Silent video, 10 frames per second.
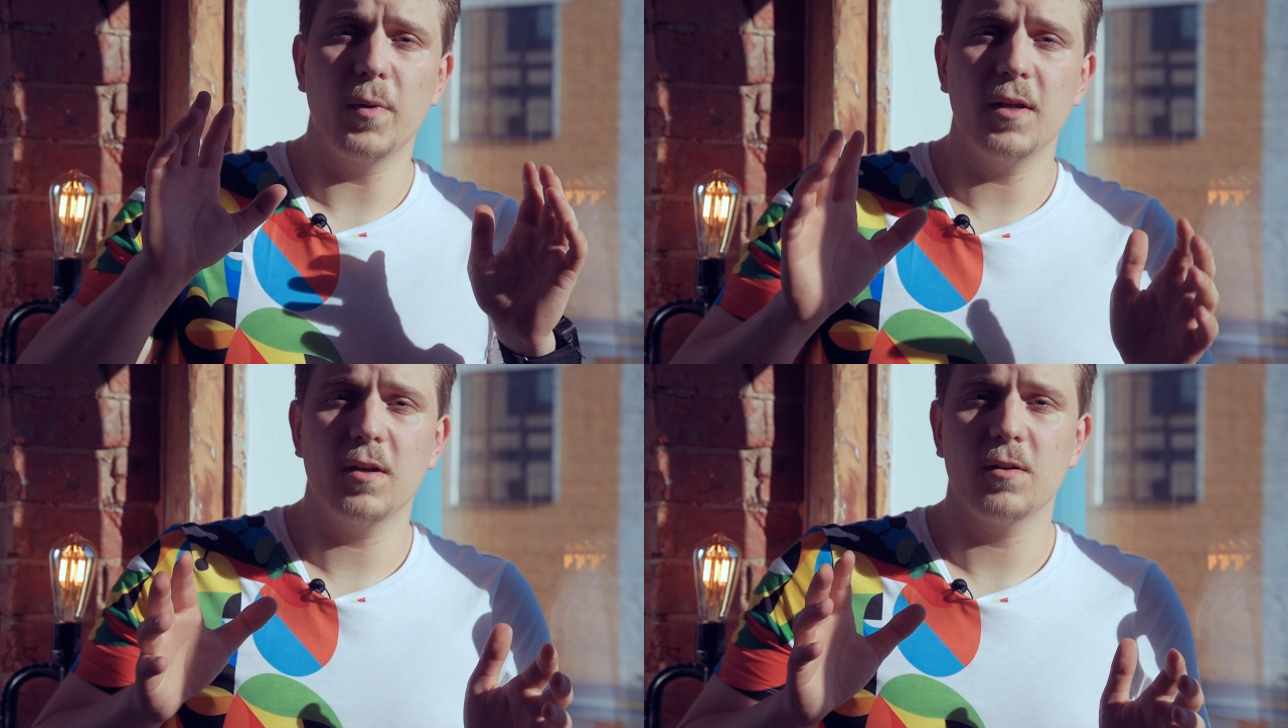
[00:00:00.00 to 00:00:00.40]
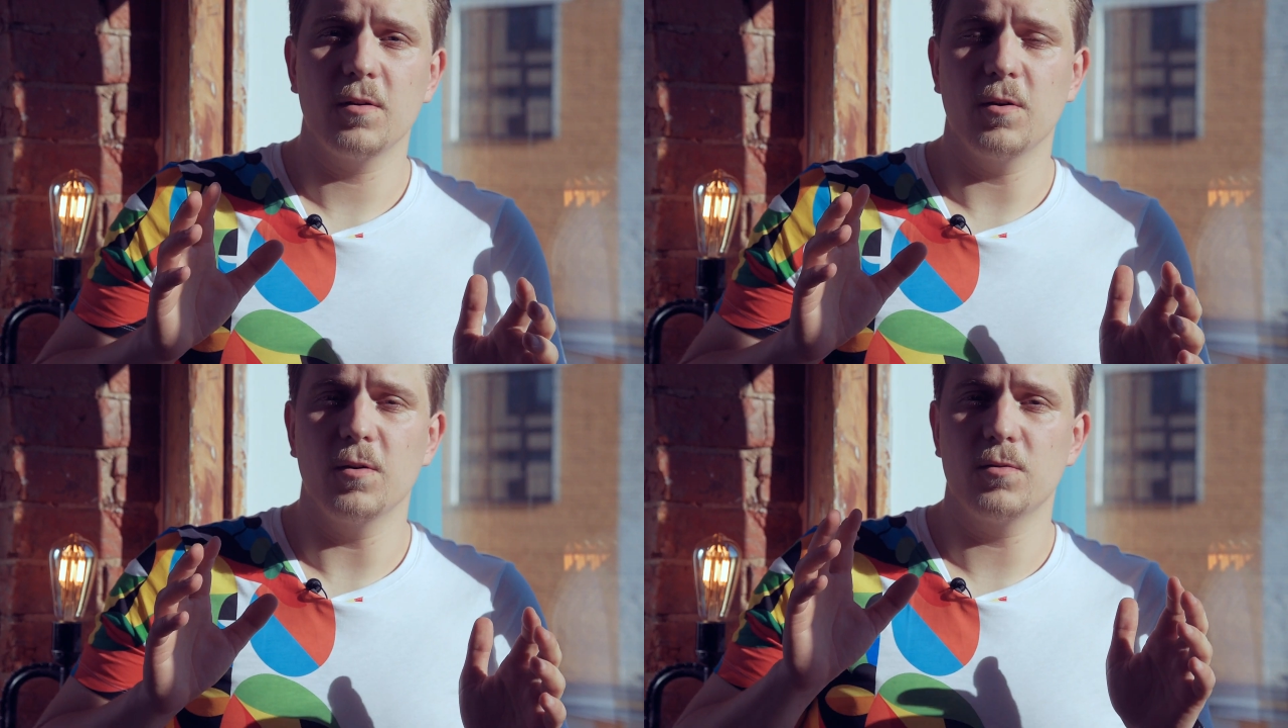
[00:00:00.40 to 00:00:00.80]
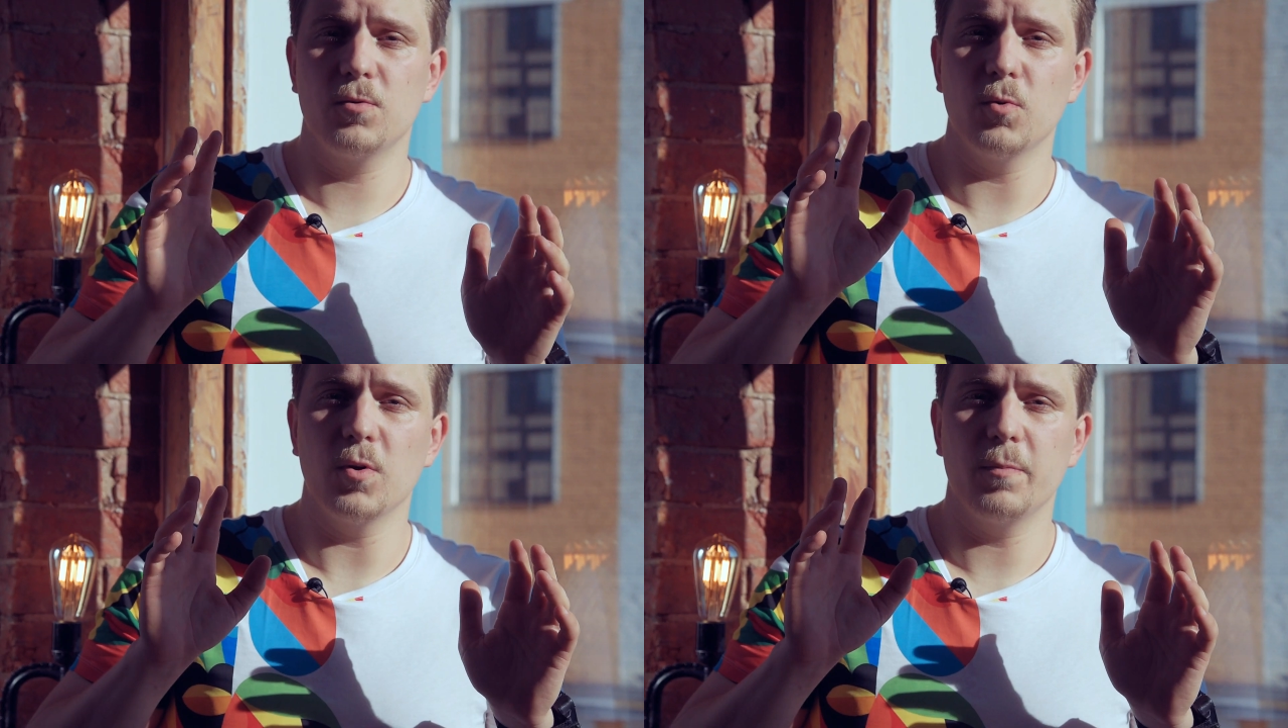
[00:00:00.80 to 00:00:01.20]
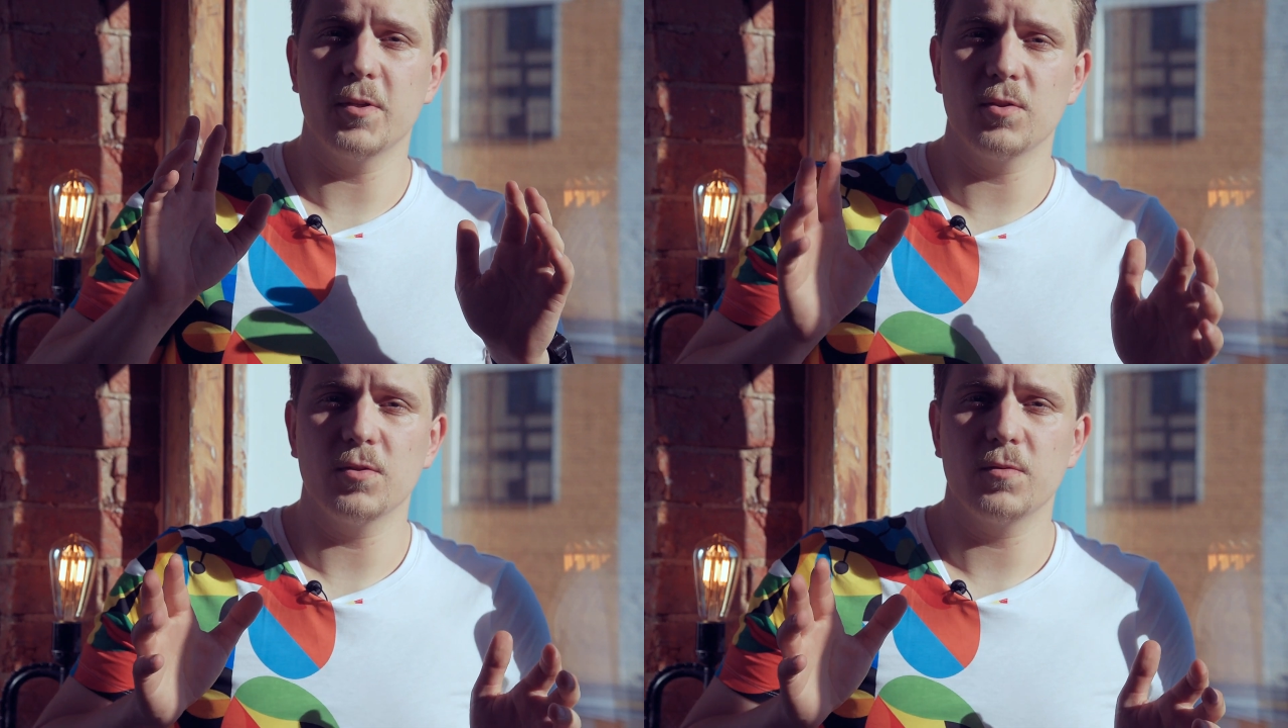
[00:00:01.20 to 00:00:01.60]
make uh, two
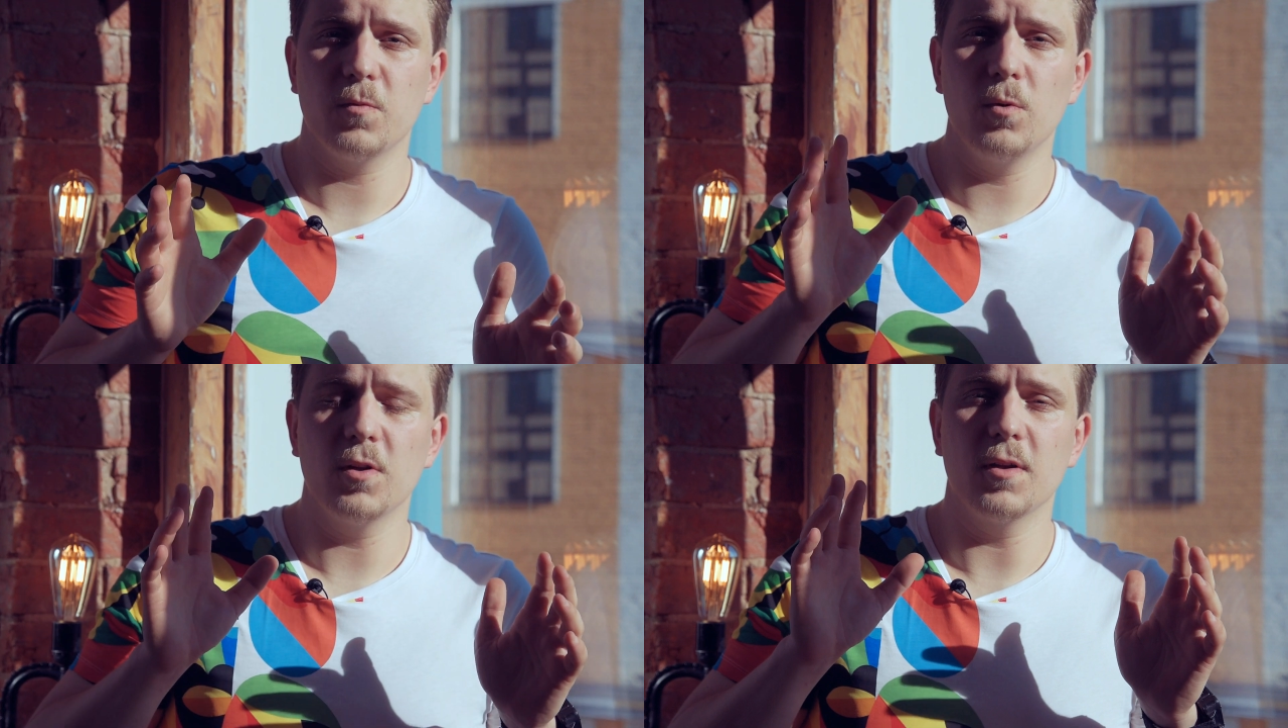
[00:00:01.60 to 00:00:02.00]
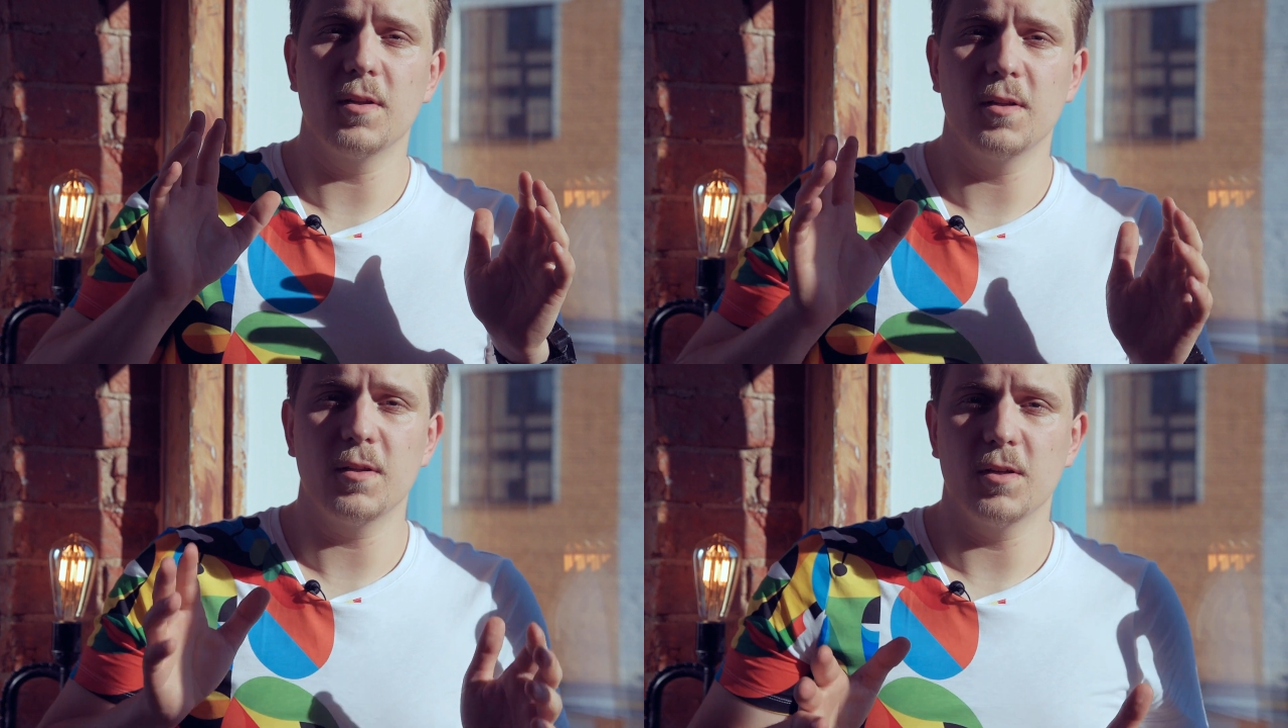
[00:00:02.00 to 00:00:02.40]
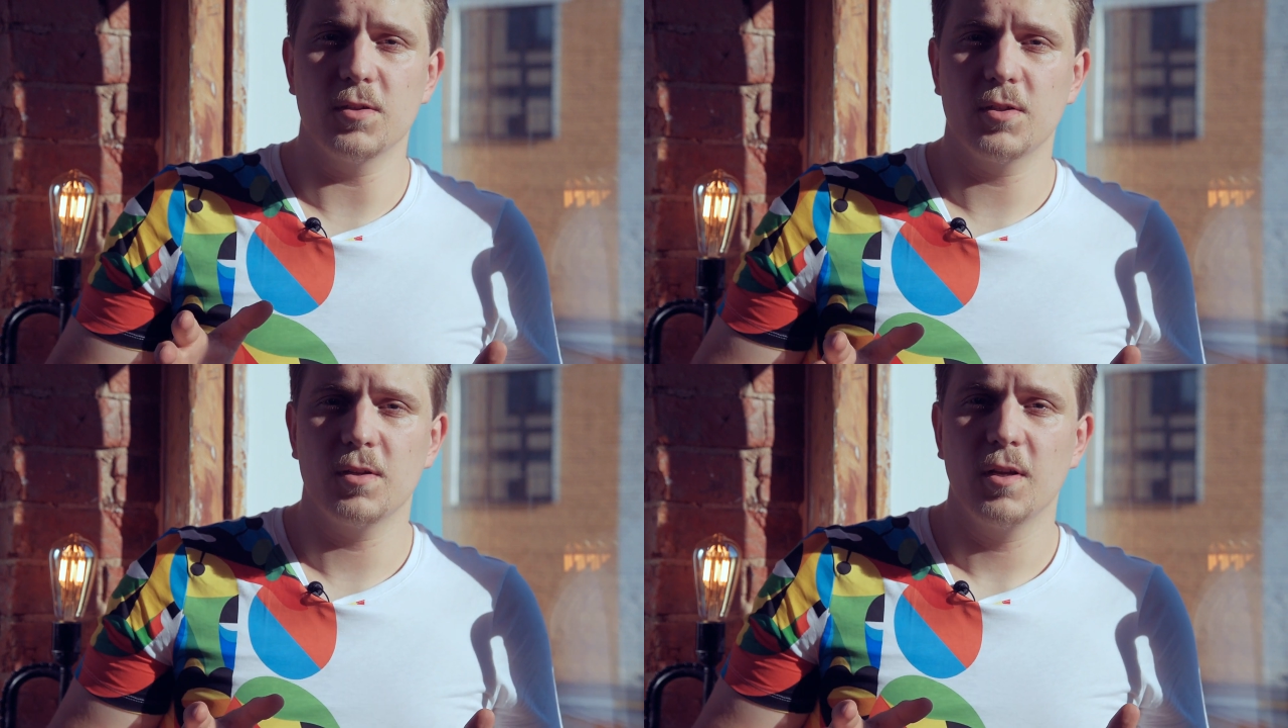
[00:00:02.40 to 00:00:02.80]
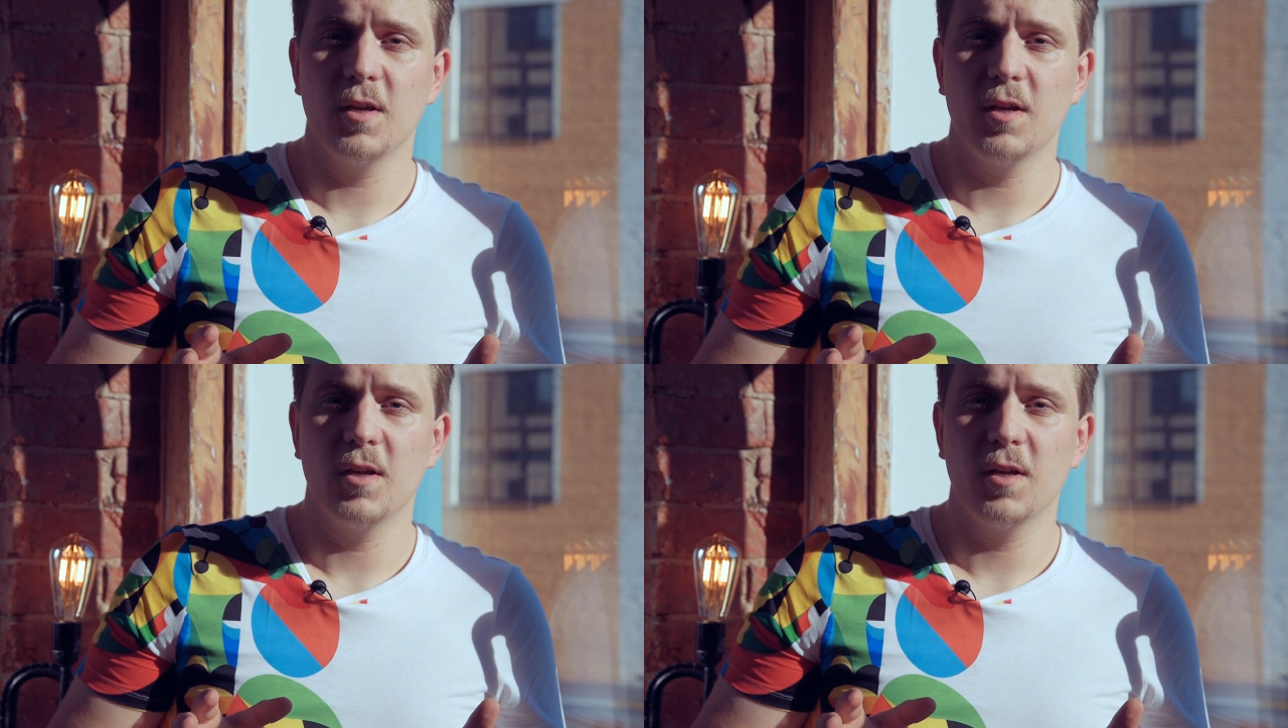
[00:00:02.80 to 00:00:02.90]
episodes fully in English.